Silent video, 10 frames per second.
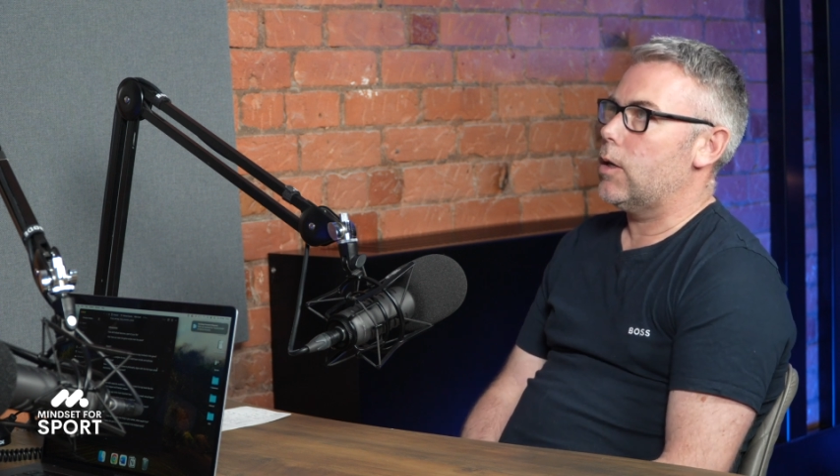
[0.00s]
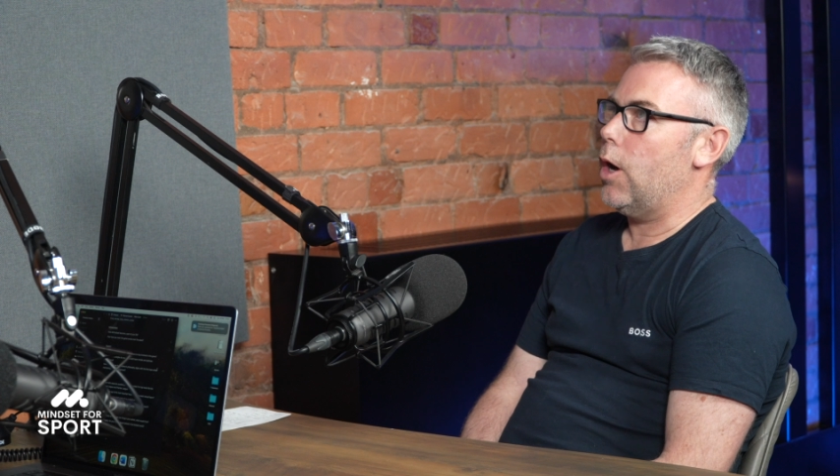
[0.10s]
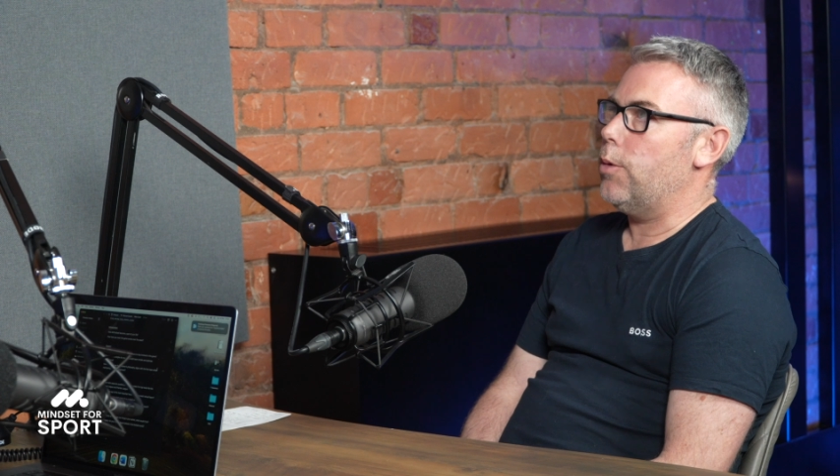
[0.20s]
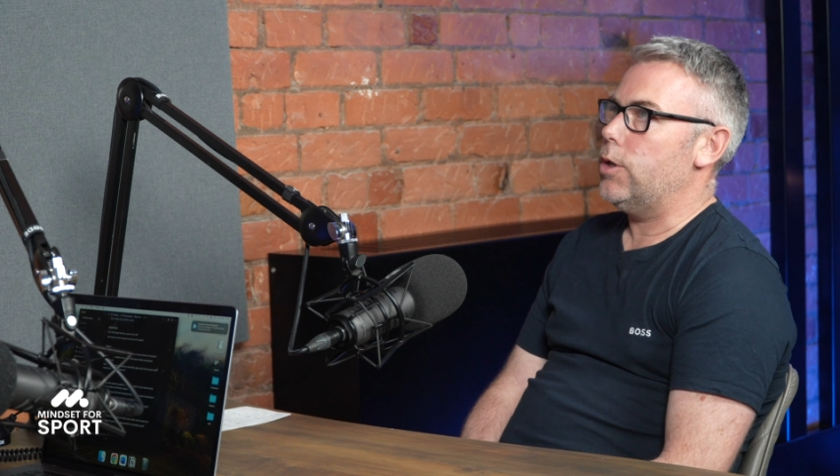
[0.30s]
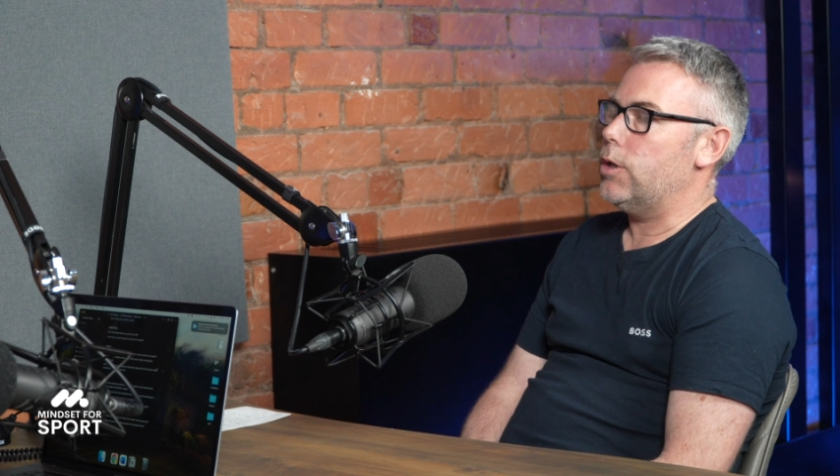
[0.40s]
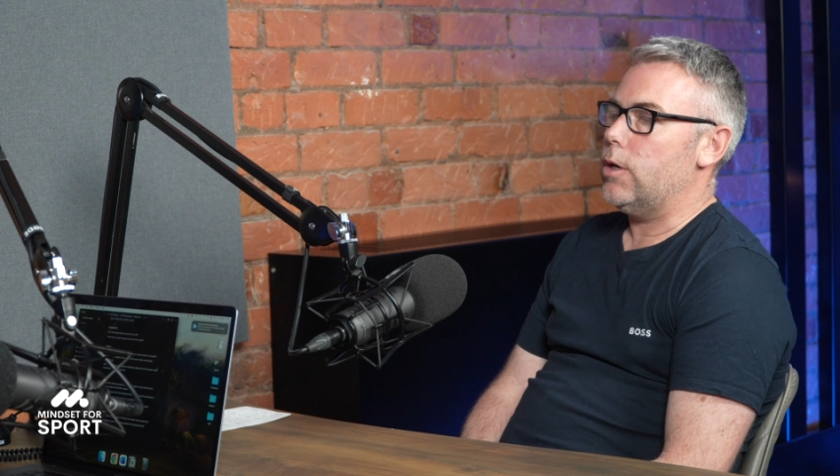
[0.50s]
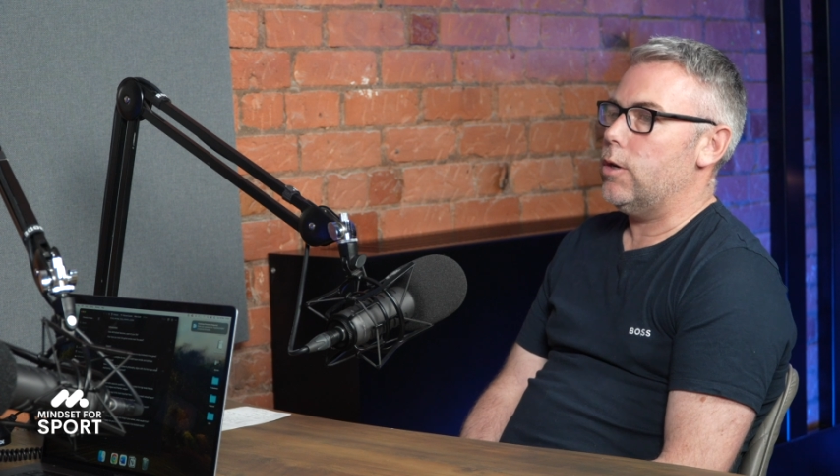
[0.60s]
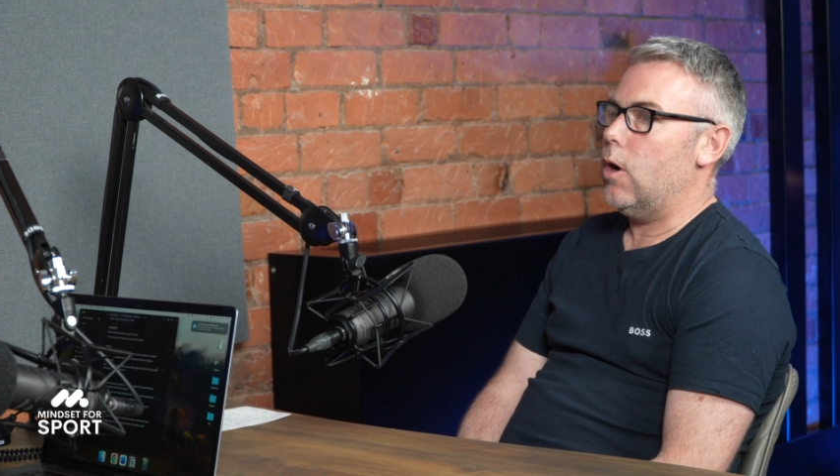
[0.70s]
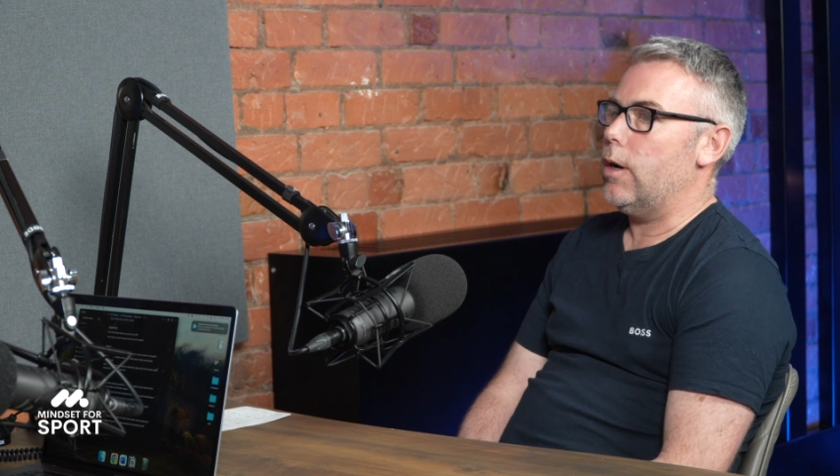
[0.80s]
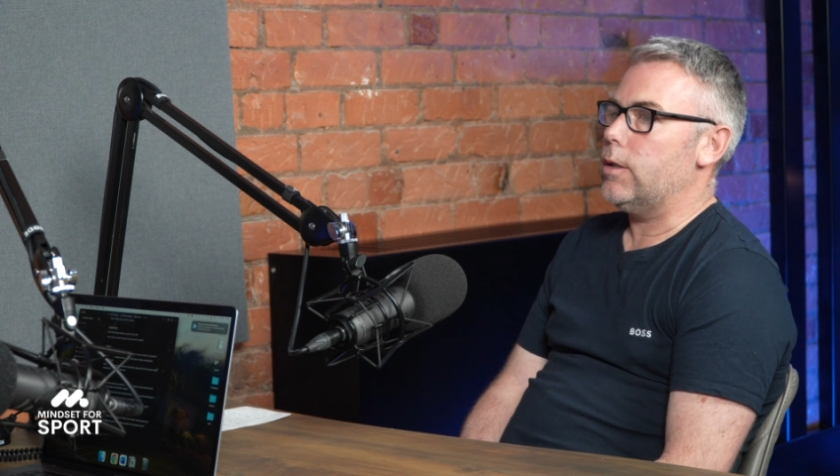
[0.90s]
the coaches
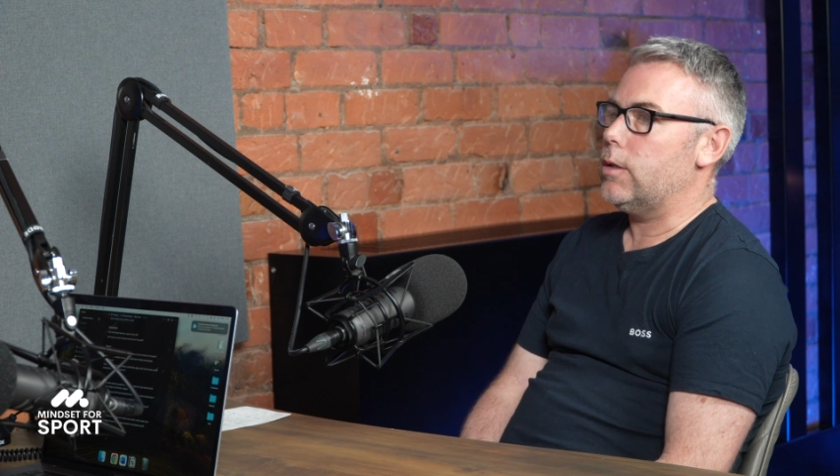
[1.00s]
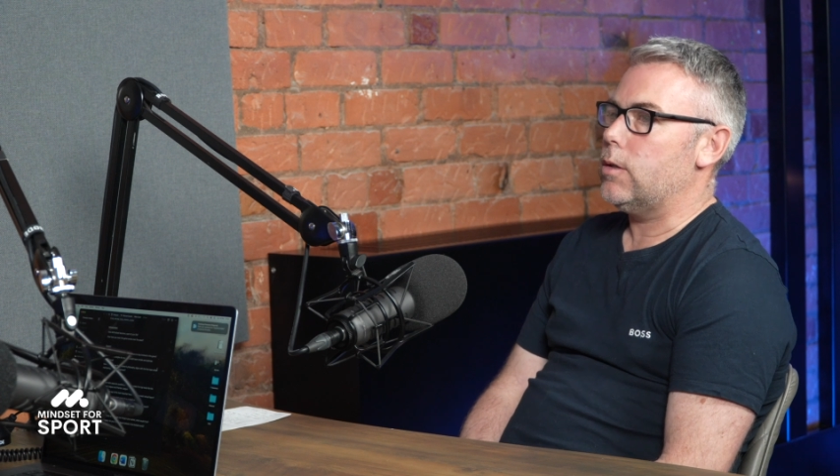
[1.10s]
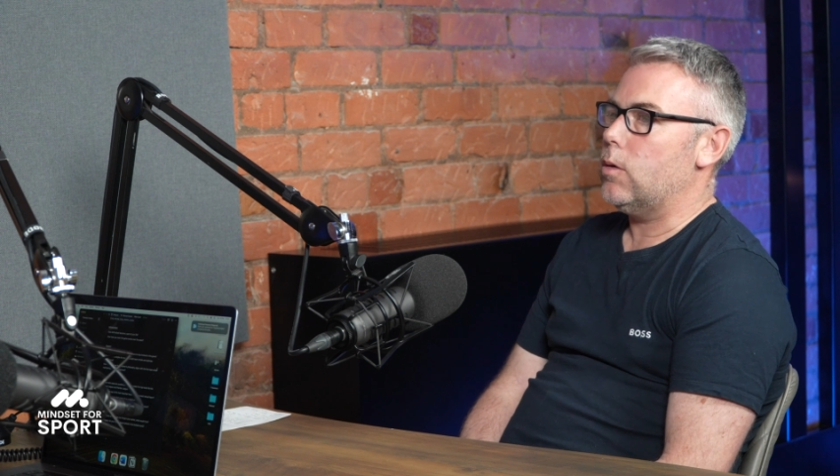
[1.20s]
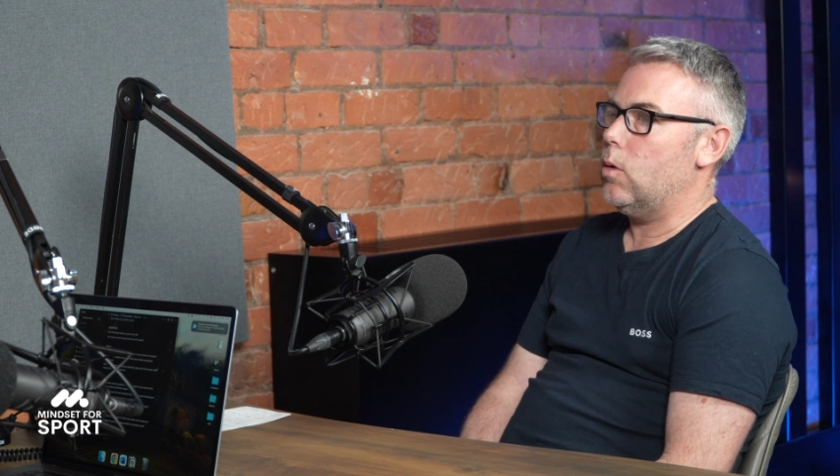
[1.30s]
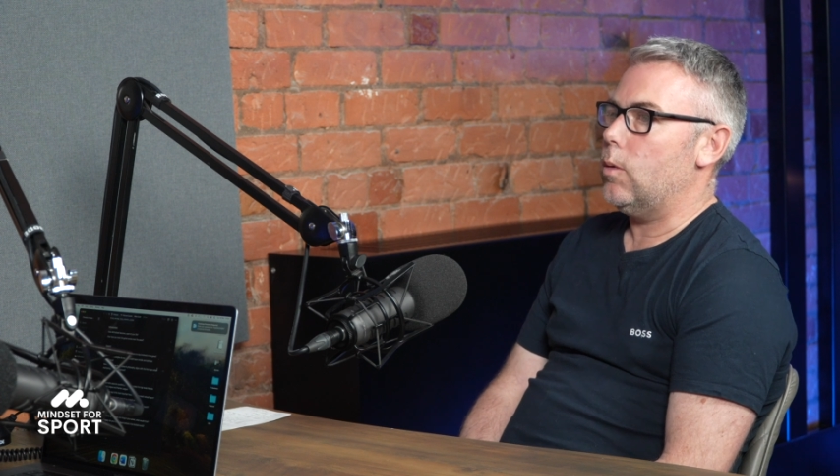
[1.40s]
at 9s